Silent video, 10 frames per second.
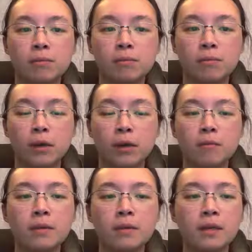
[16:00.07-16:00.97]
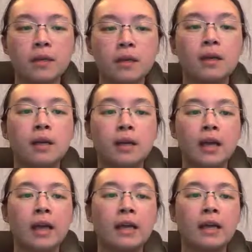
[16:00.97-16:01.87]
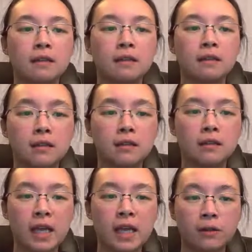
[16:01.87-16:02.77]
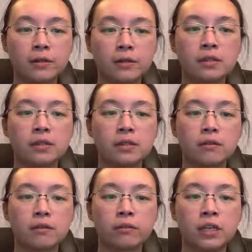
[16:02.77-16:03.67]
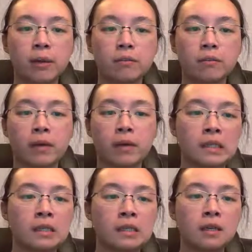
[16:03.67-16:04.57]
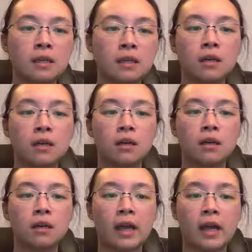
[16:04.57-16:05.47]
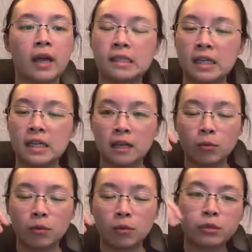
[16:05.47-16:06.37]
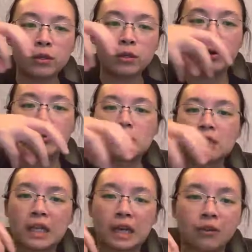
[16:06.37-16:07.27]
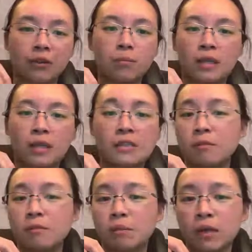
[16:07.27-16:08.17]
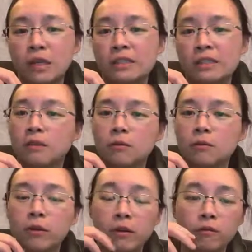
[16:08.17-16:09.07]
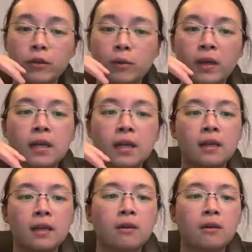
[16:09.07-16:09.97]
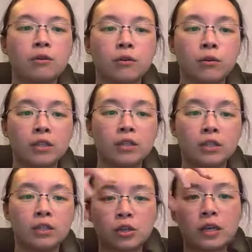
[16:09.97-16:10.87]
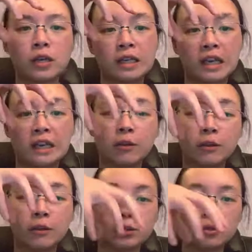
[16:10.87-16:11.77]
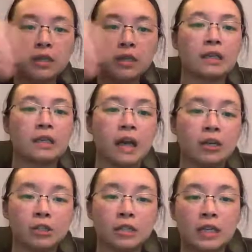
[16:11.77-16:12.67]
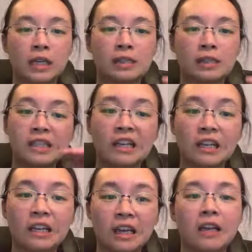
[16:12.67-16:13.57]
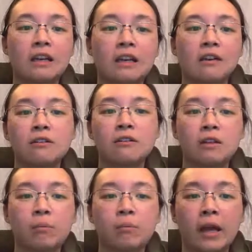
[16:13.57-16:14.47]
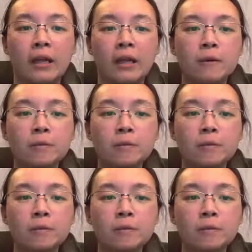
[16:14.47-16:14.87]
on bottom, and the tails for daptomycin, as they come closer and closer together because the membrane is very fluid, they're going to start getting closer and actually sinking in to the bilayer